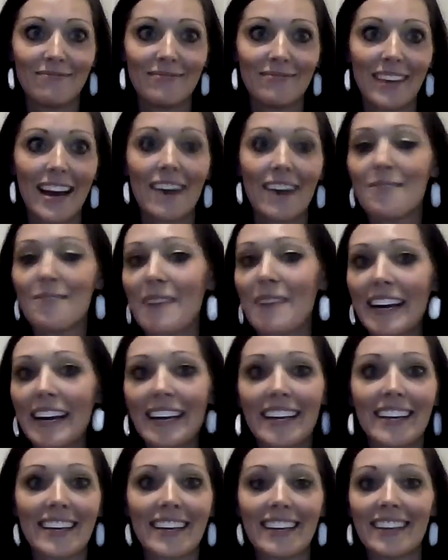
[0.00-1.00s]
How am I
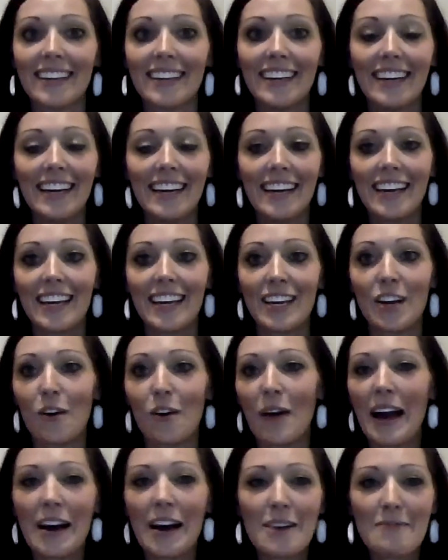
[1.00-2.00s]
going
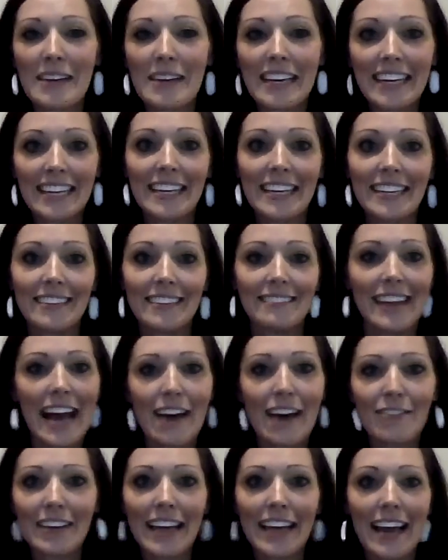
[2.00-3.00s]
to
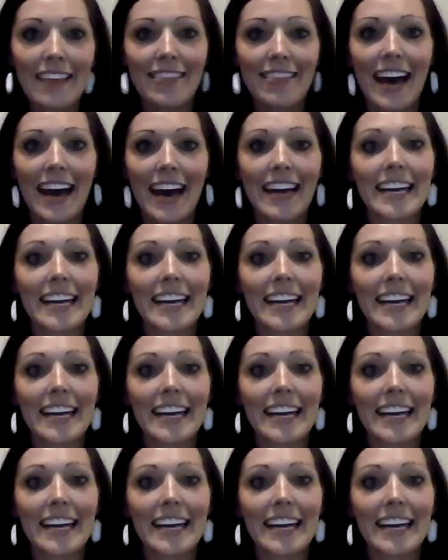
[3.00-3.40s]
navigate that?